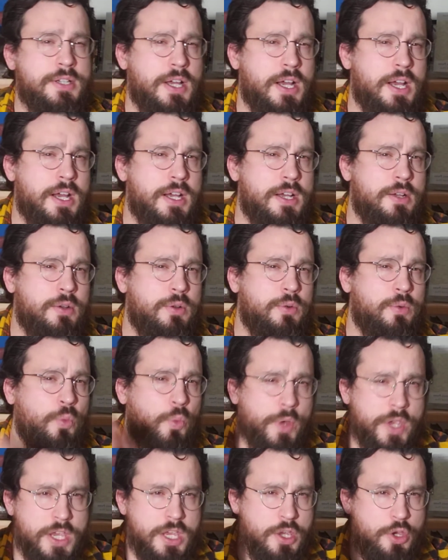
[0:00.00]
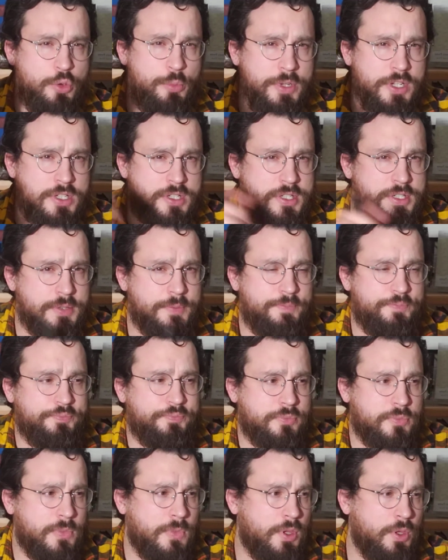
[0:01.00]
Uh, we humans,
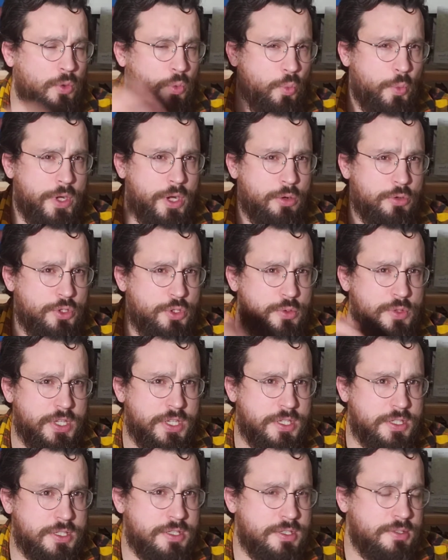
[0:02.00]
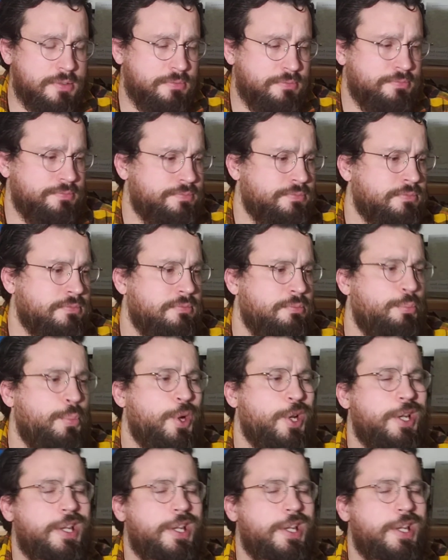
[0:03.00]
we don't do this, but